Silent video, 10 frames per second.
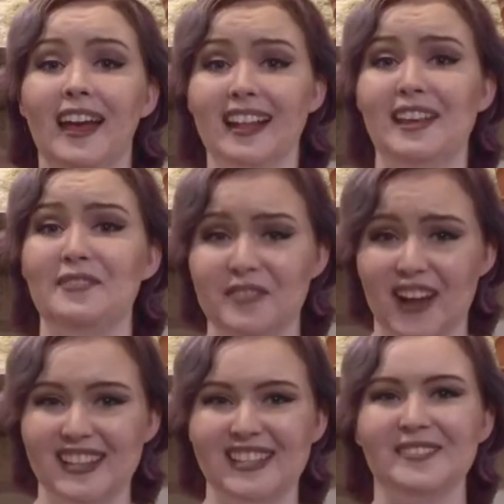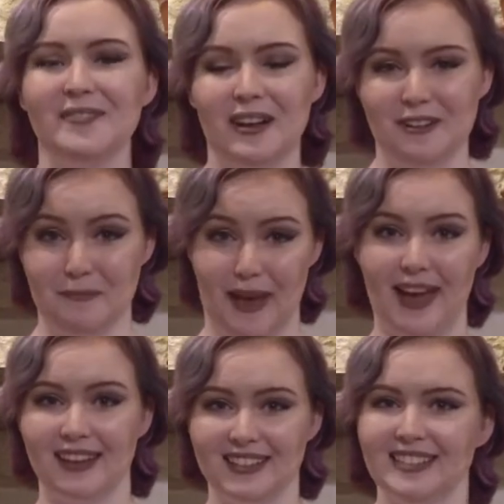Hello friends, welcome
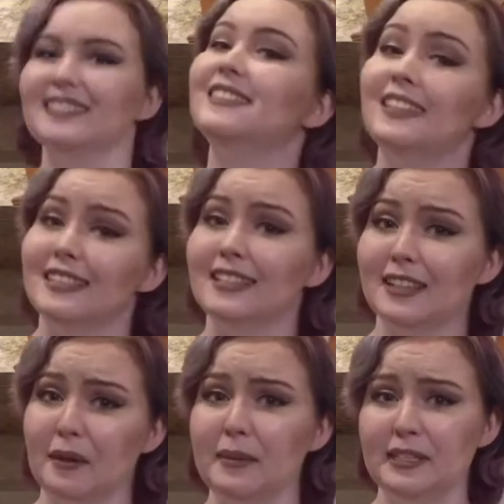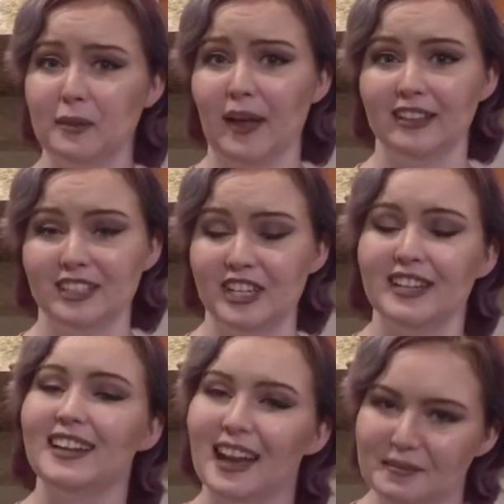back. This is Zombie
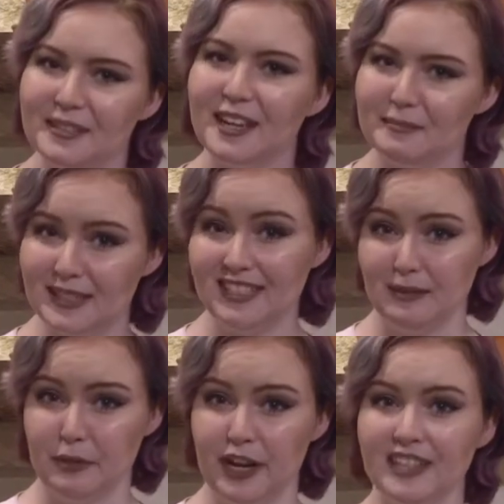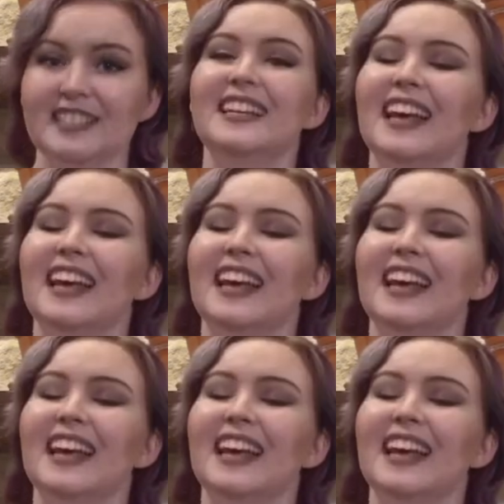Zoology, I'm Zombie Zebra,